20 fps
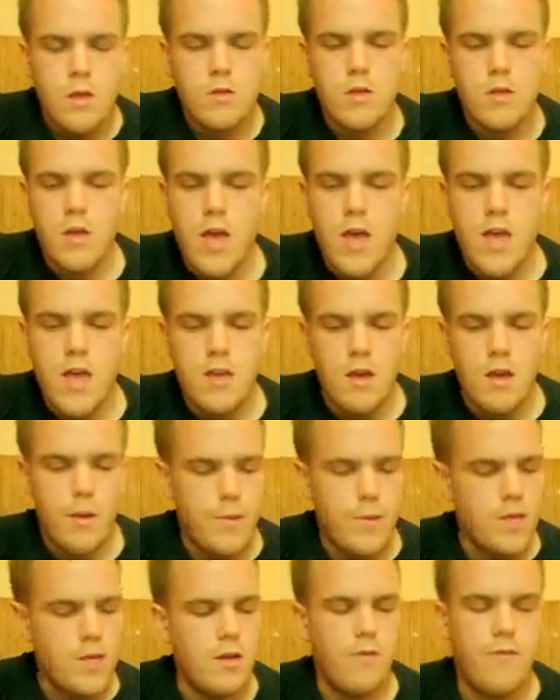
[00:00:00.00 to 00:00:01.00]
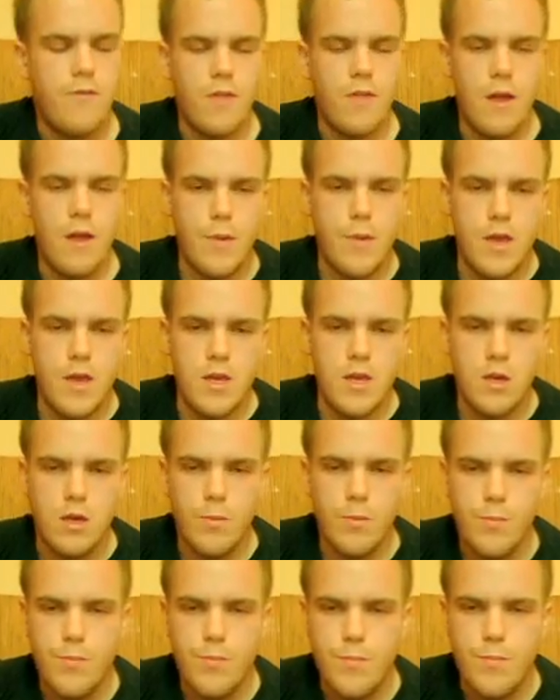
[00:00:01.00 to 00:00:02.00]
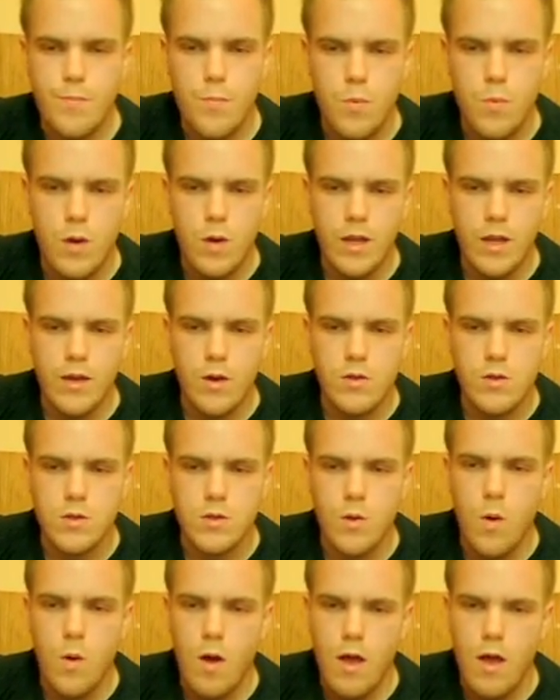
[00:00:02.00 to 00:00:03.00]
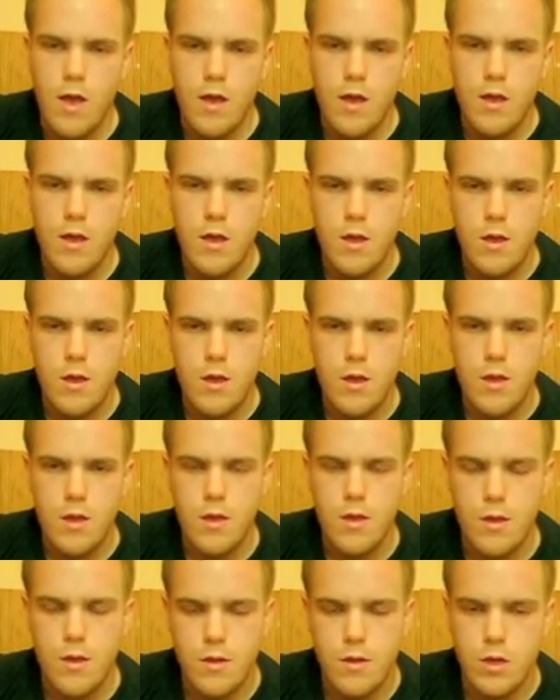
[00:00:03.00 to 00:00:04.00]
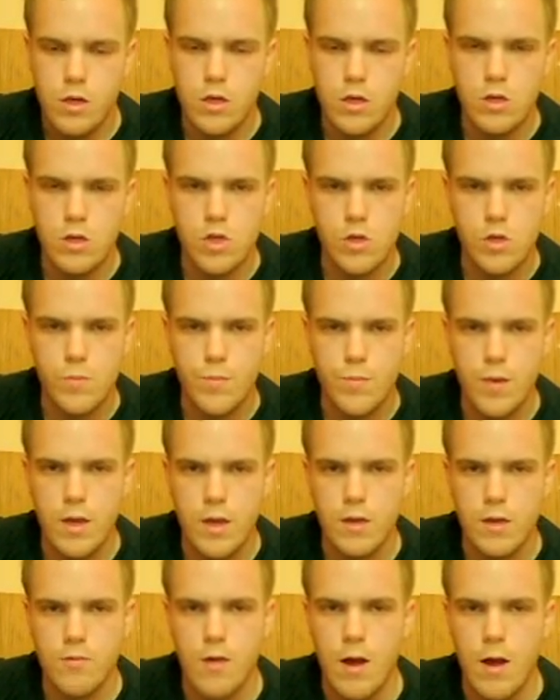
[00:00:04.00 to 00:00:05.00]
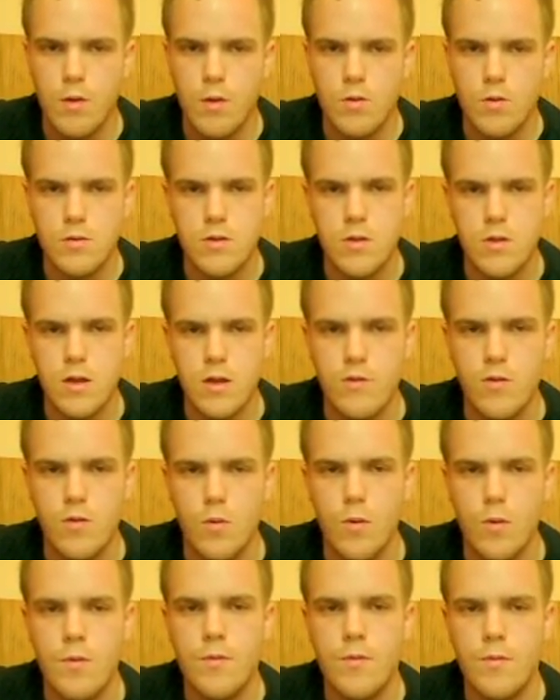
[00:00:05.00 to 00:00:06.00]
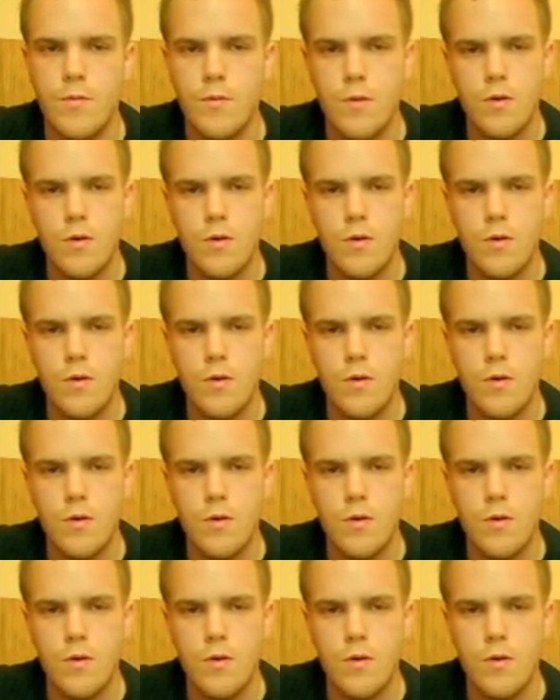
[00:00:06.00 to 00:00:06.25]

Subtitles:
So yeah, I mean, for that bit, you can, when it goes quiet, you can just pick round or something if you want,